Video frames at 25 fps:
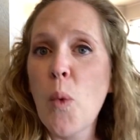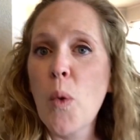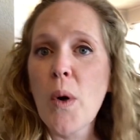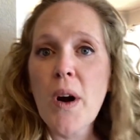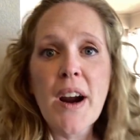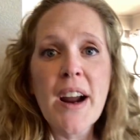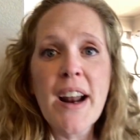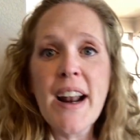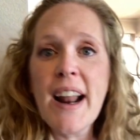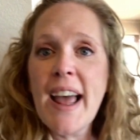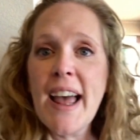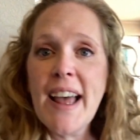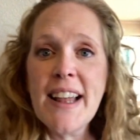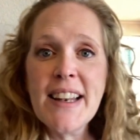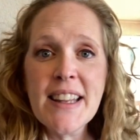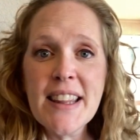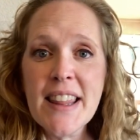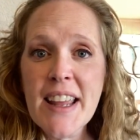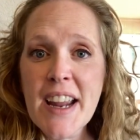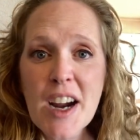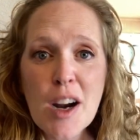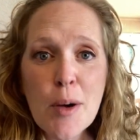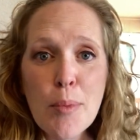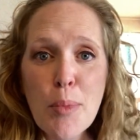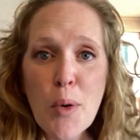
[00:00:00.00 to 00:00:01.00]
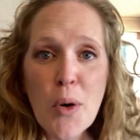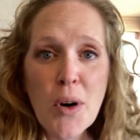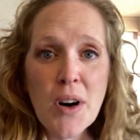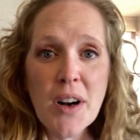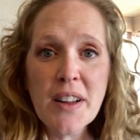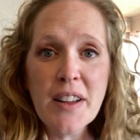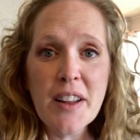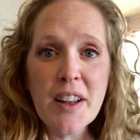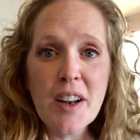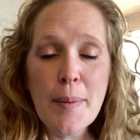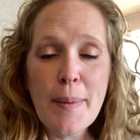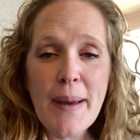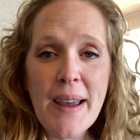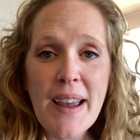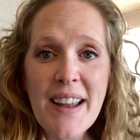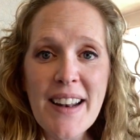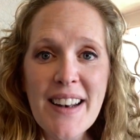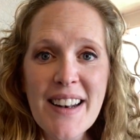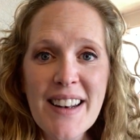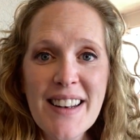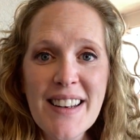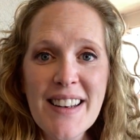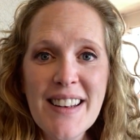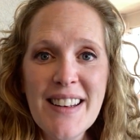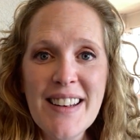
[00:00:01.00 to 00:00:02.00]
we're gonna head to the airport in a little
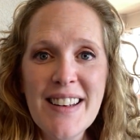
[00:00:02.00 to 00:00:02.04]
bit.